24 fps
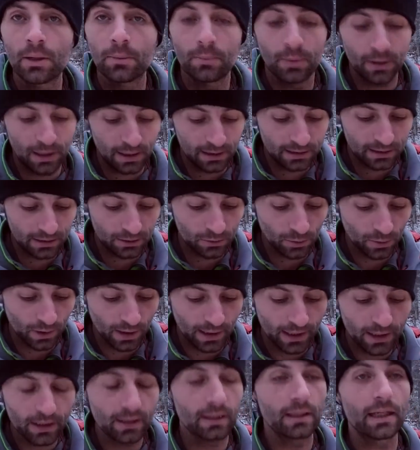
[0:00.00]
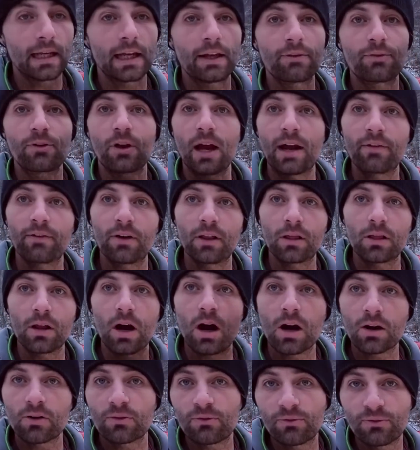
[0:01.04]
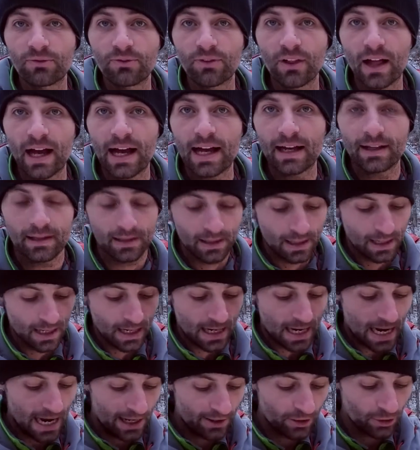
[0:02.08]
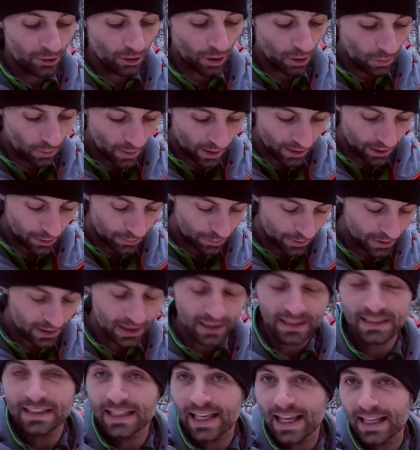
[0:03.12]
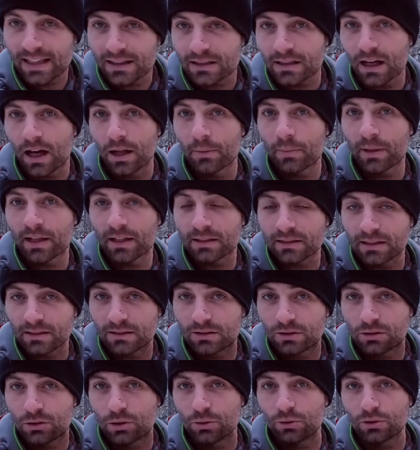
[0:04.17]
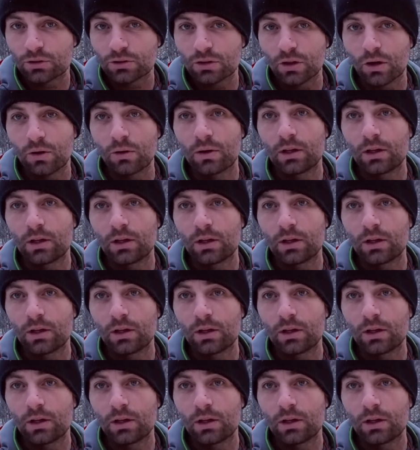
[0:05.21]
but this is really good if you have a long flat and you don't want to put the skins on because it's too slow.